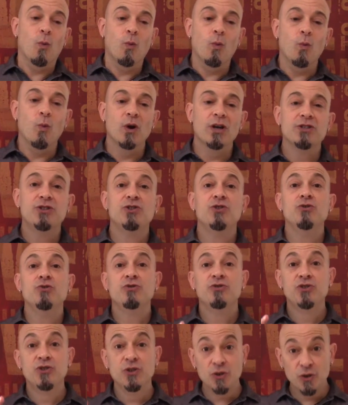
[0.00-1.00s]
What you
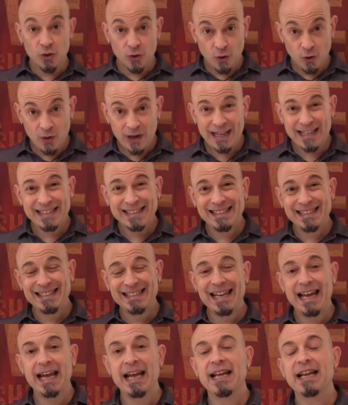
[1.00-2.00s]
do
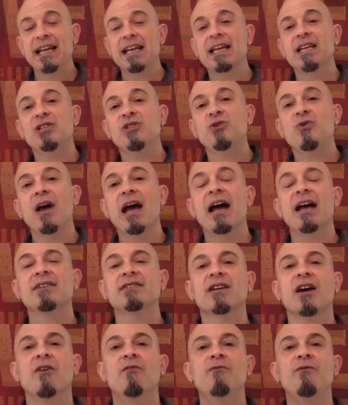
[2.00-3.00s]
instead is you
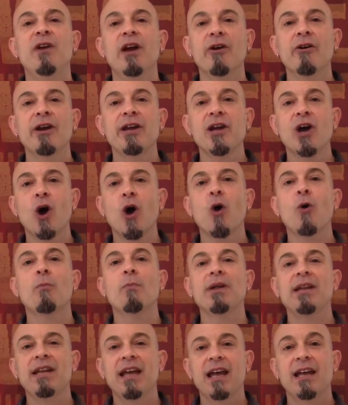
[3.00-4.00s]
ask a very
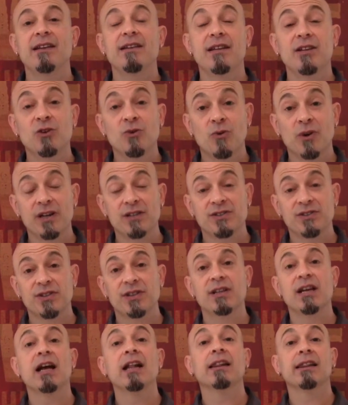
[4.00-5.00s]
open-ended
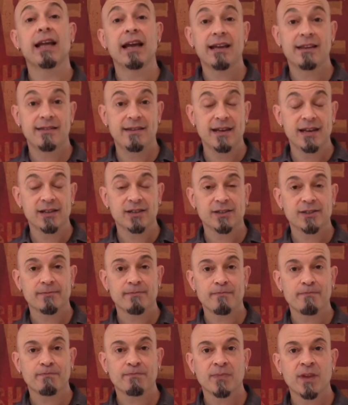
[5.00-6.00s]
question like this.
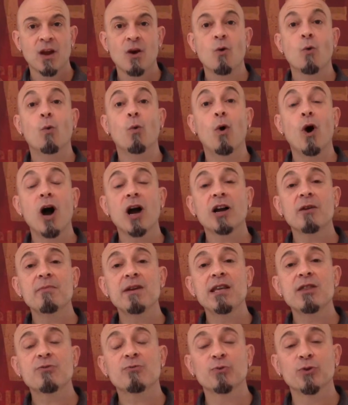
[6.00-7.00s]
Walk
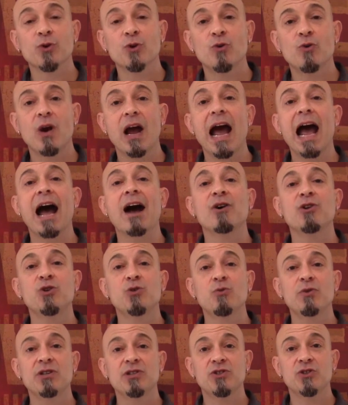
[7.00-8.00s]
me through how
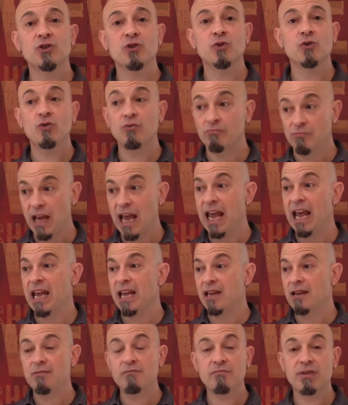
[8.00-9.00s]
you would do
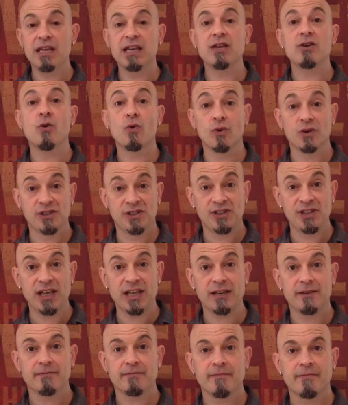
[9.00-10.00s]
A, B, or C.